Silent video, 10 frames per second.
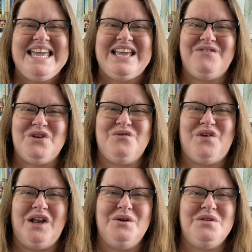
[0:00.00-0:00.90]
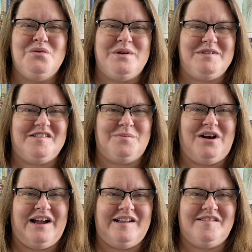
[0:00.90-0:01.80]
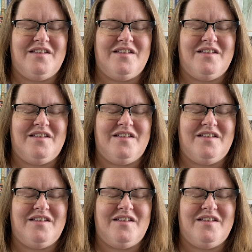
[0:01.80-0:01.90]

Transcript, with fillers: if you follow the Women's Prize,